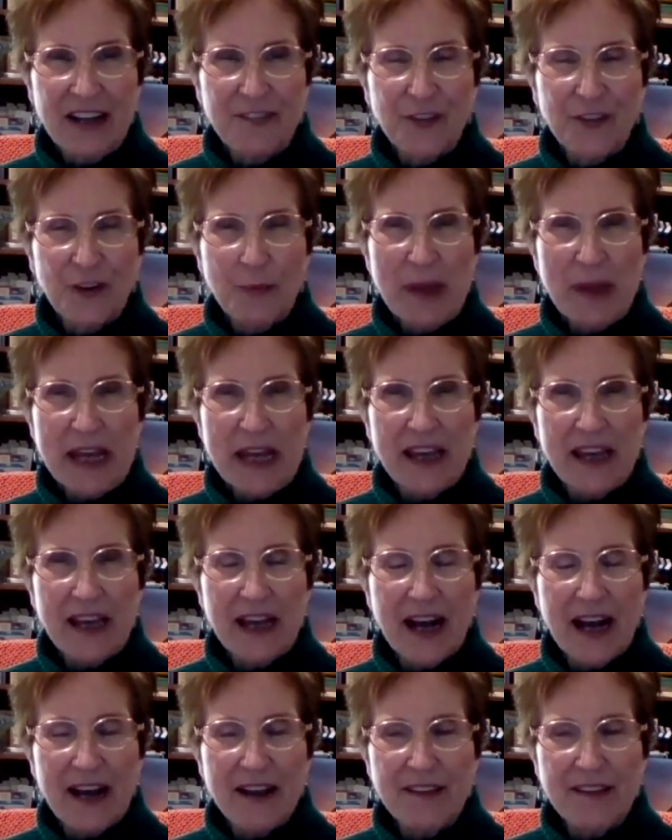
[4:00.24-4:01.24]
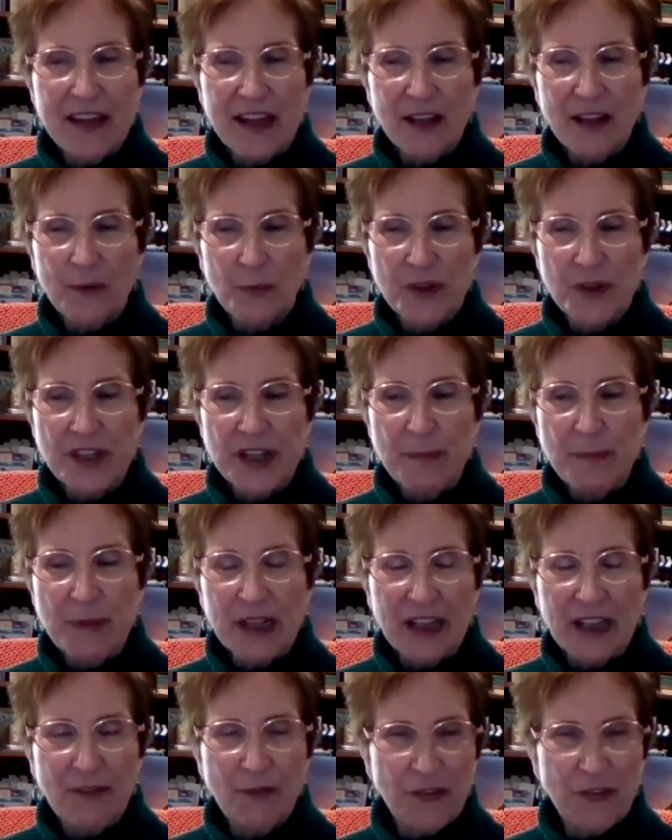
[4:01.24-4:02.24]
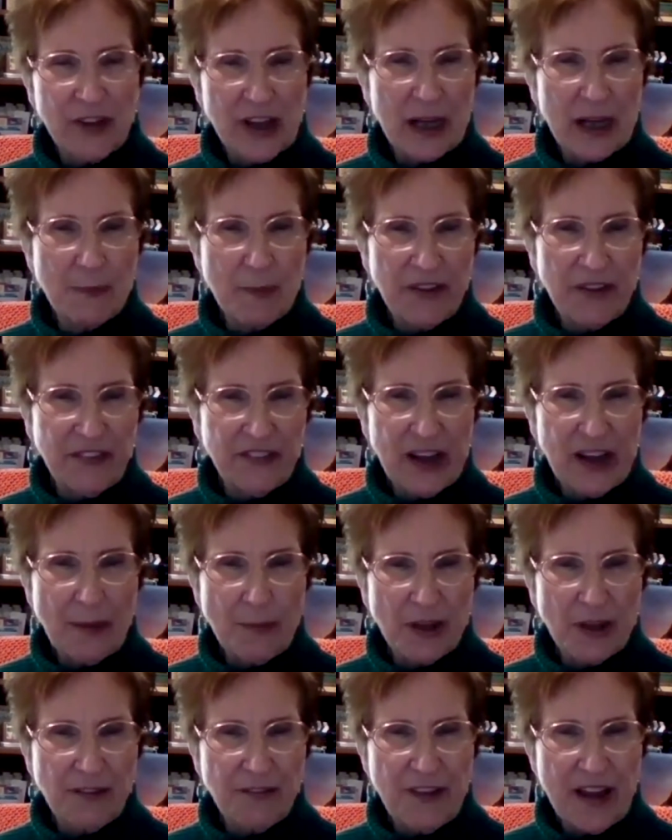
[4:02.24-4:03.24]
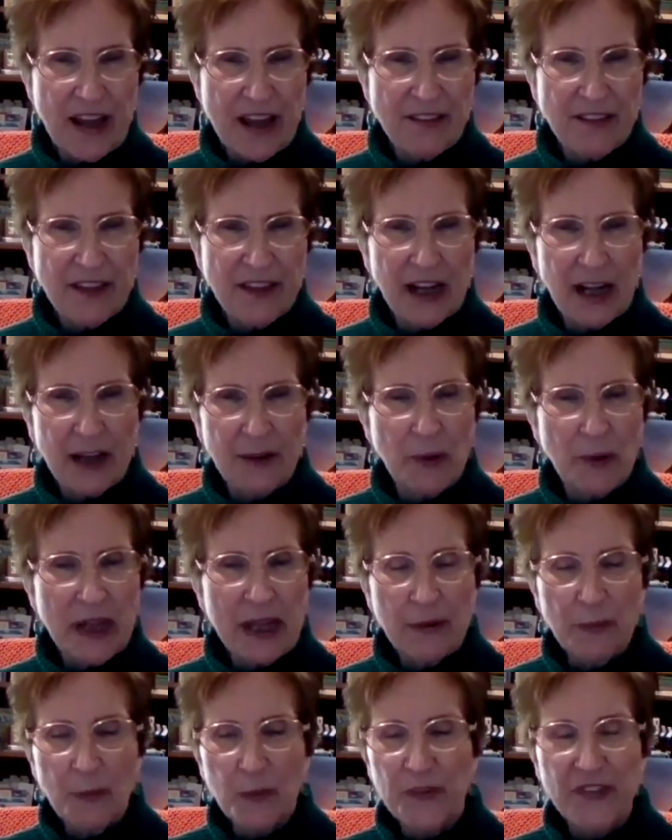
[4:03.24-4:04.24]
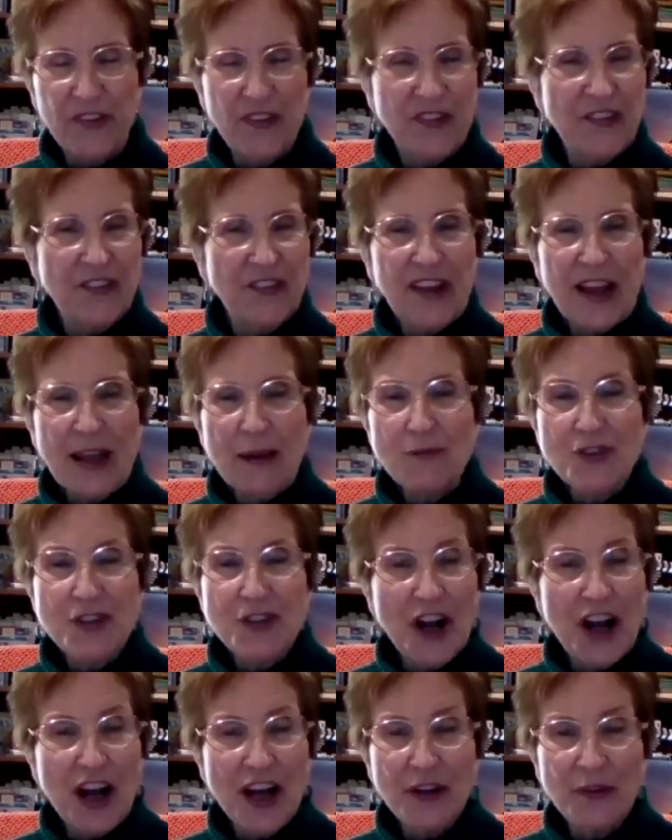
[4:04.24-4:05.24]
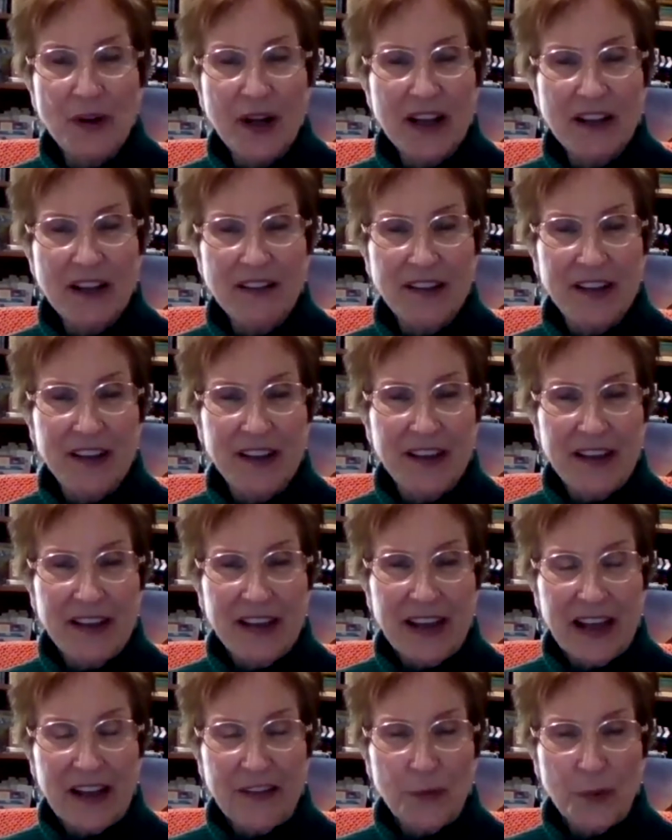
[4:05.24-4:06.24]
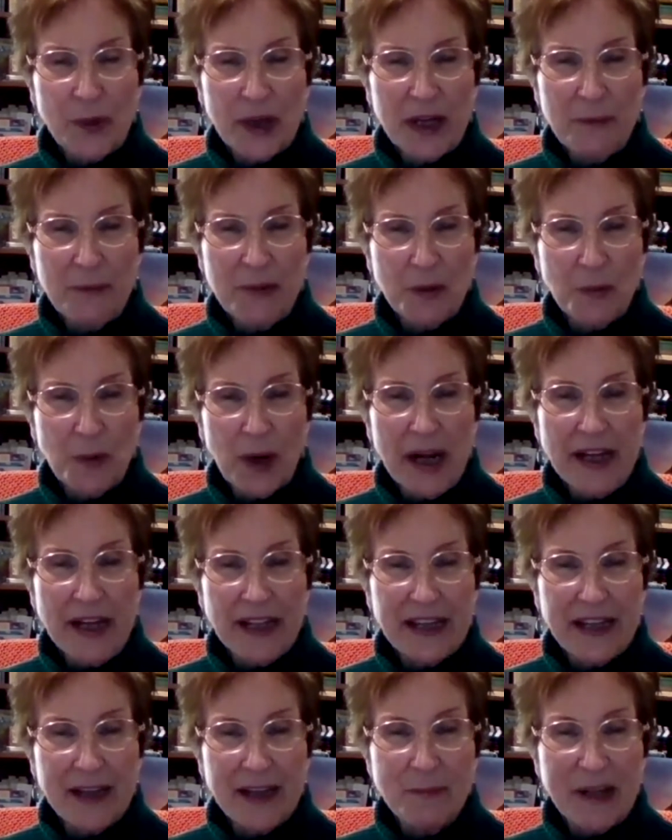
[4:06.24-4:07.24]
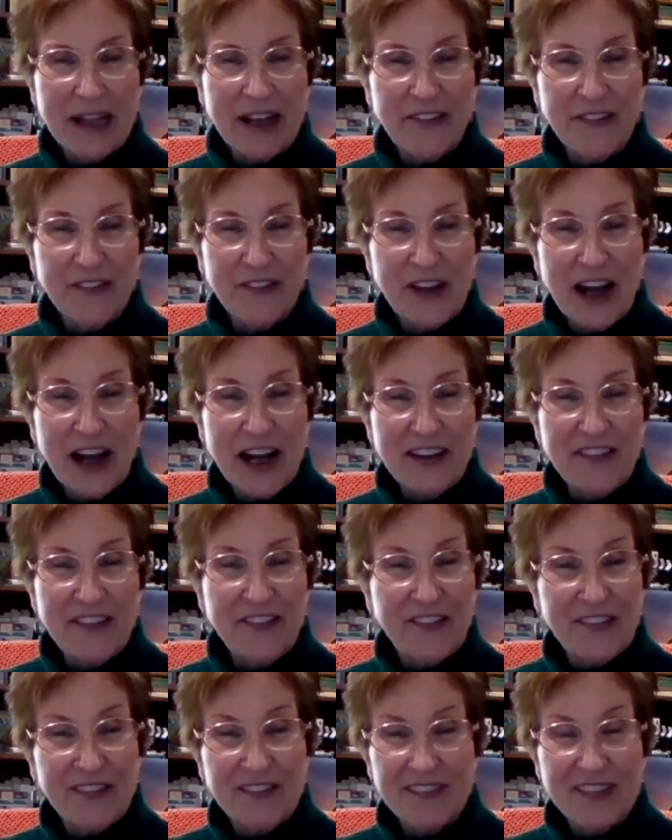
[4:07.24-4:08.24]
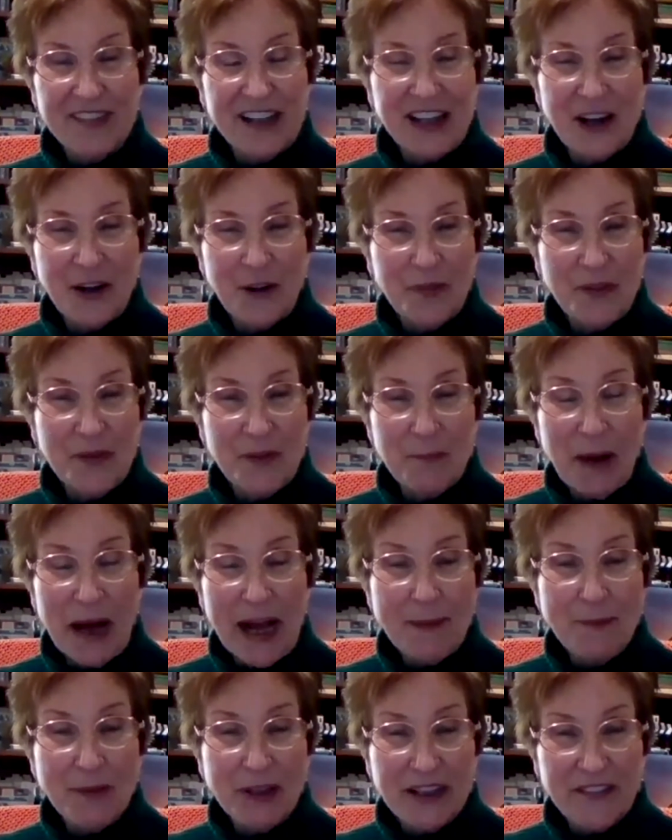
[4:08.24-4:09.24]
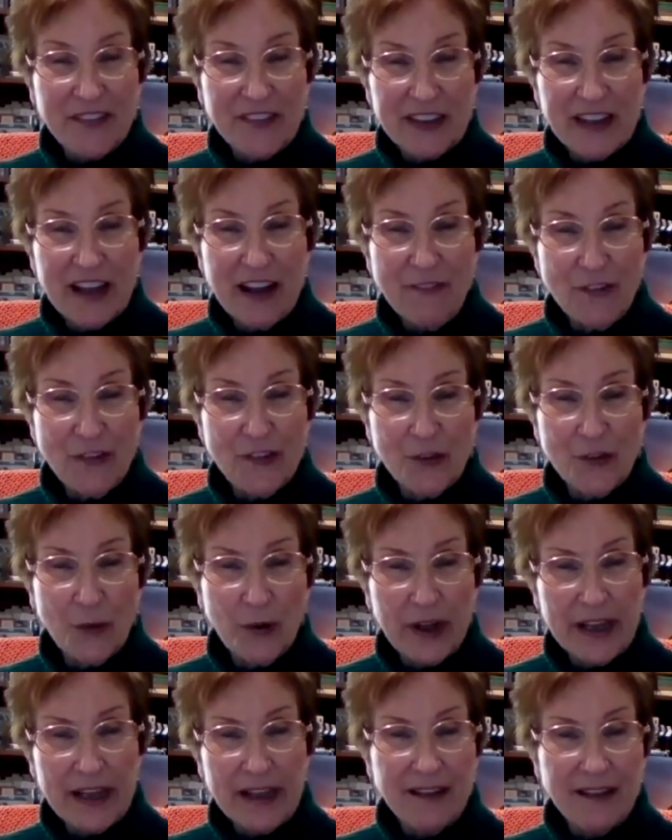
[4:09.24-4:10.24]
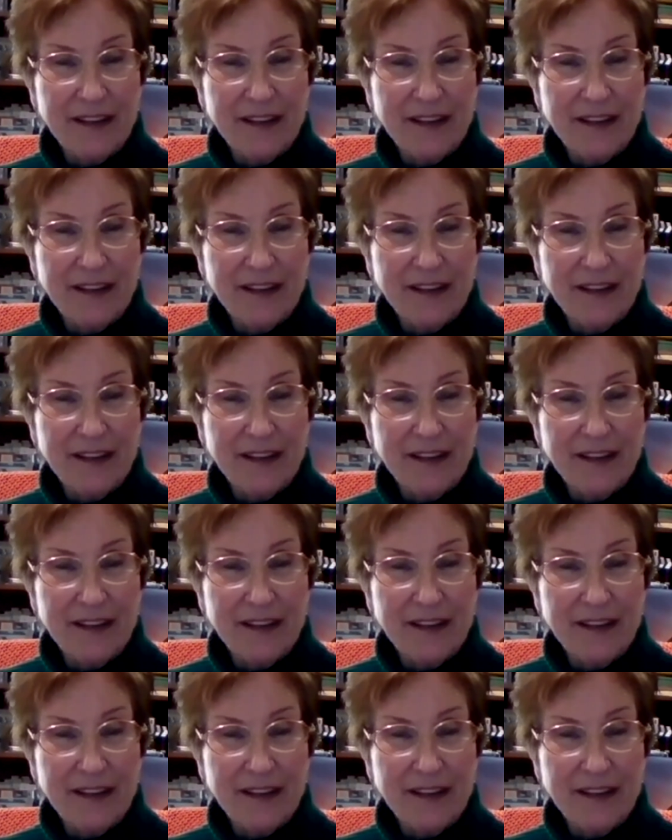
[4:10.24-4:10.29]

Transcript: for me, I think Redeeming Love was kind of my statement of faith. It was in the same genre as what I'd been writing in, because God's, the Bible is a love story.